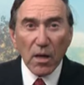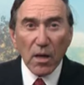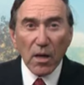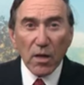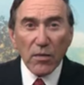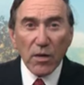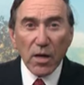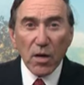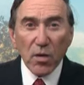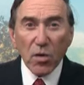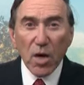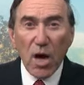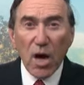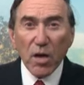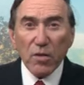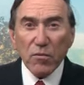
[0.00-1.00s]
The
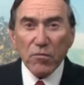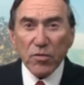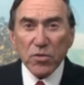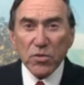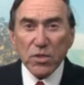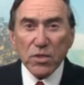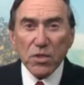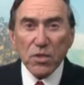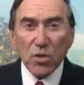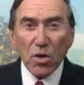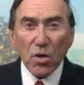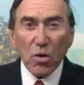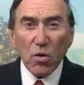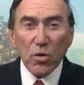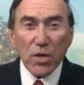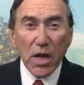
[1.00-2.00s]
O'Connor versus
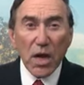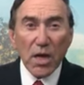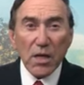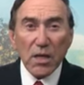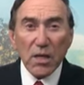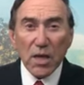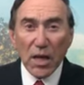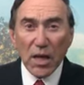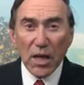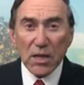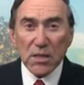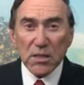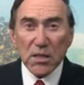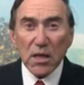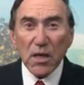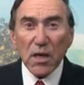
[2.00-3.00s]
Ortega
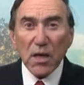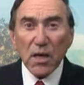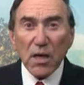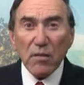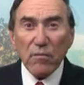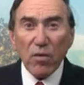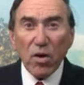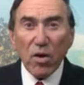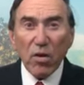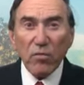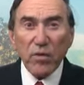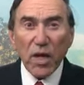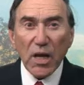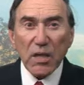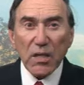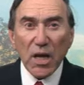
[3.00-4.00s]
case involved
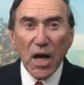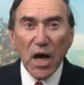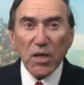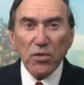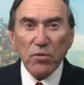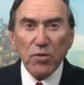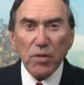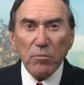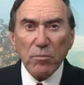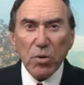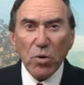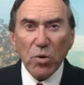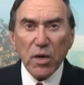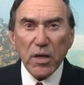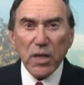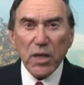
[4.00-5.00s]
a doctor
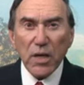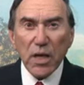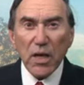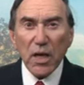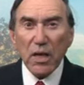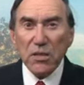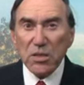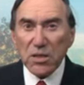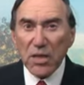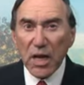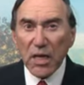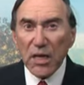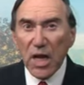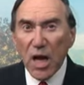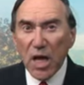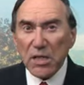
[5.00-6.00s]
employed in a state
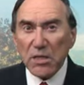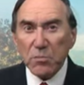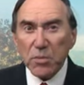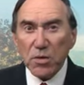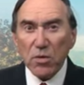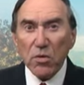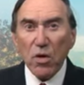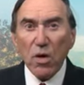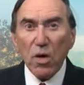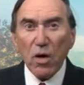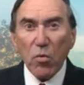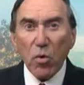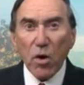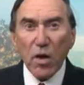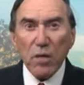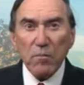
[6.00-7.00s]
hospital
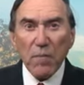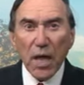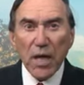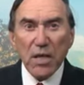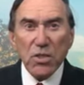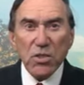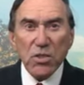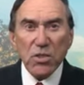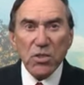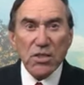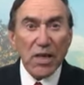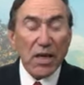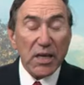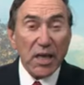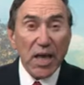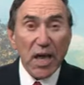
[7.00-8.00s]
where he managed the
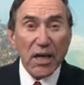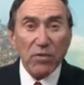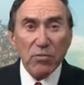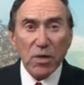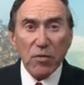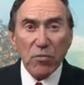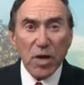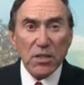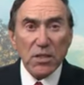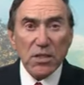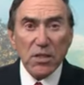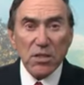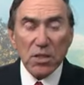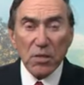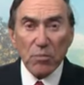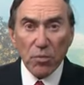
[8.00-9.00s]
psychiatric
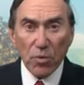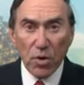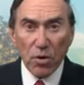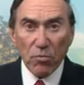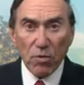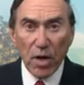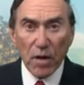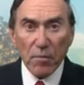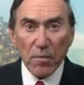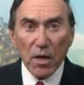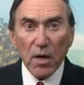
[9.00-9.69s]
residency program.